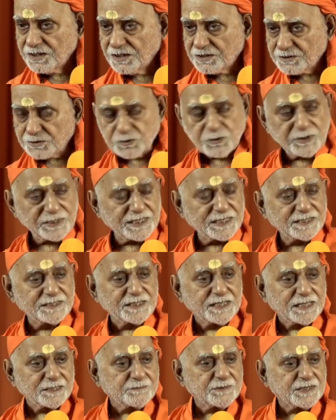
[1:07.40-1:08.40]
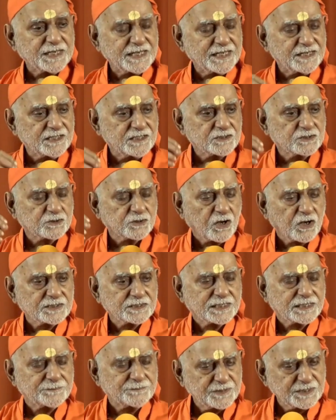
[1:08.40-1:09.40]
So let there be any thought
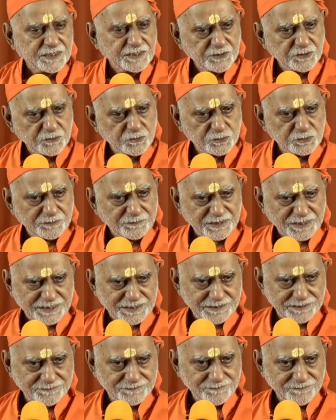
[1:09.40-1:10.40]
coming into the mind.